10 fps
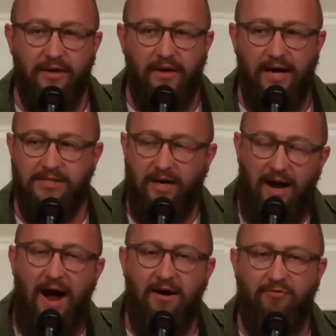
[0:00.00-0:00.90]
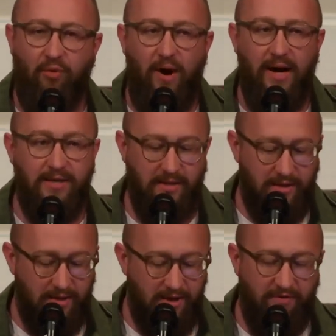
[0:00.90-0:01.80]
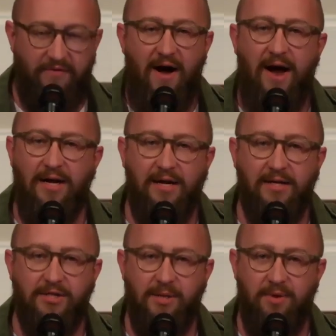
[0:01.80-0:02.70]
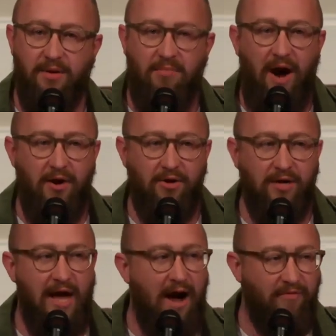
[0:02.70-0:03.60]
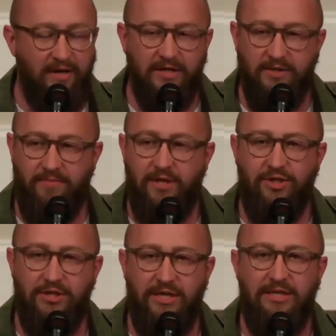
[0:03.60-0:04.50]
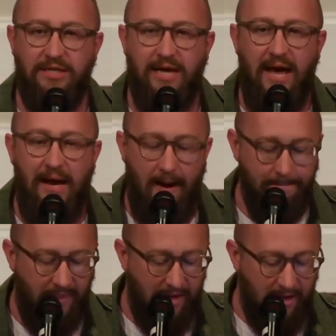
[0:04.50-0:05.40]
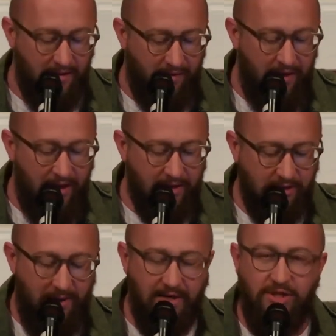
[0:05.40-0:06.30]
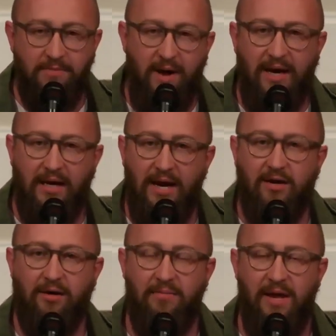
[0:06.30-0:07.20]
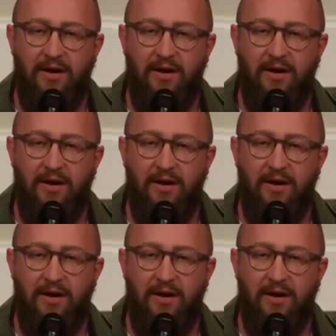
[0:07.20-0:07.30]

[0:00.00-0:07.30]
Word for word: That's a lot of what you find in some of the modern Calvinism that you see today the thing is about somebody like Clement